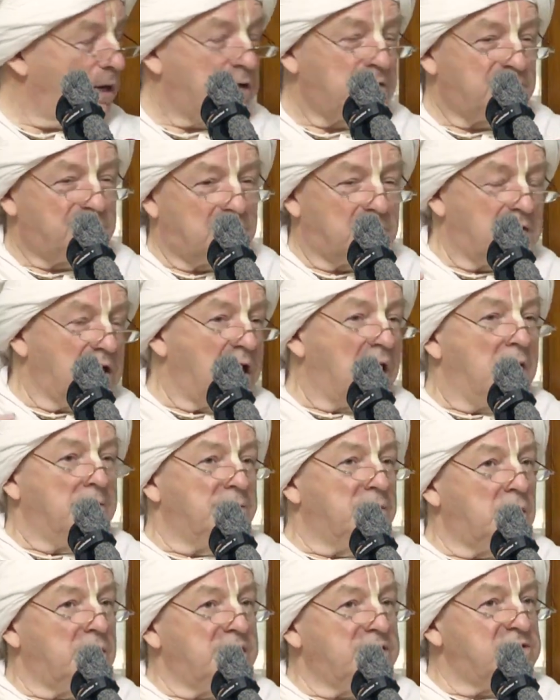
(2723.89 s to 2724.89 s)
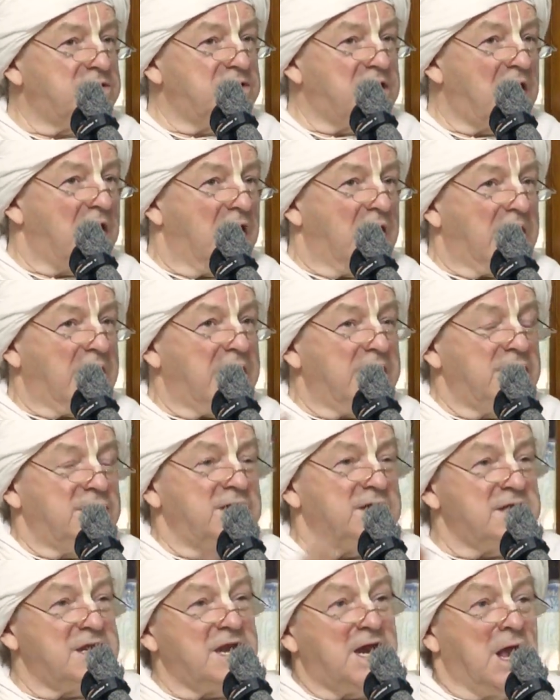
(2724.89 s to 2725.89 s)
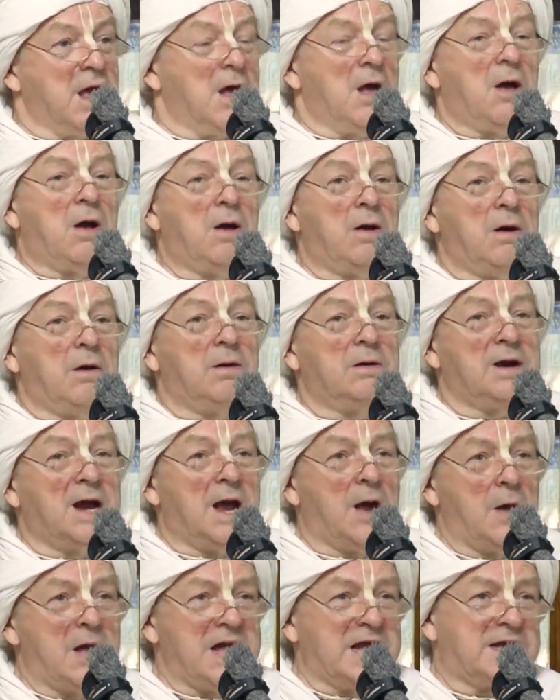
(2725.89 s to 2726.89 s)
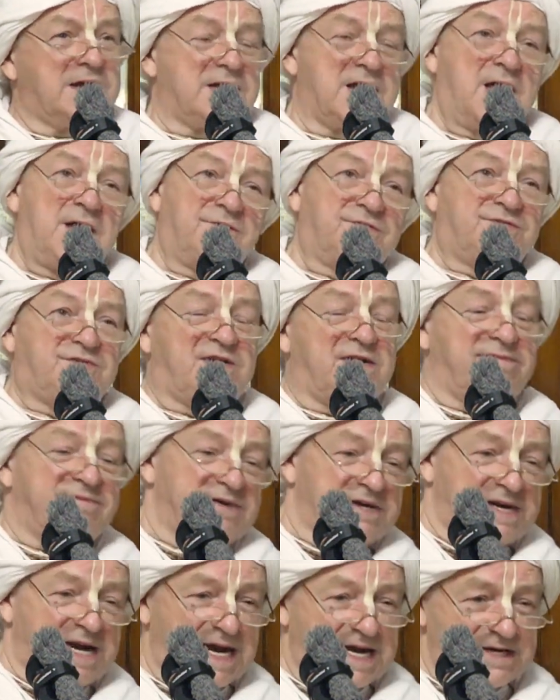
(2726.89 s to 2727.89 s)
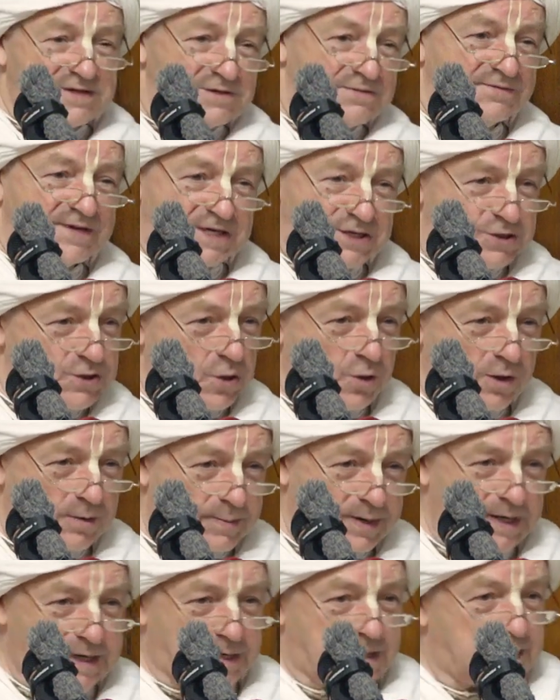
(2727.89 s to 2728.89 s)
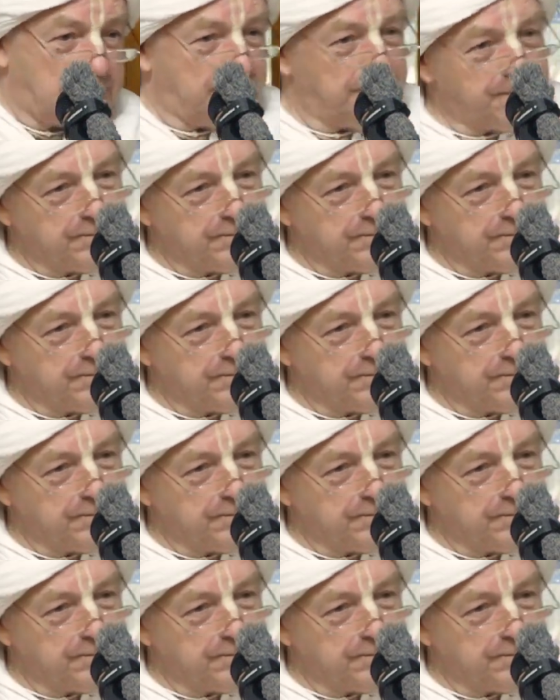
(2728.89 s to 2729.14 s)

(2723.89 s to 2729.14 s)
So now I'm going to die. He didn't think, oh, now I can have 7 days of enjoyment.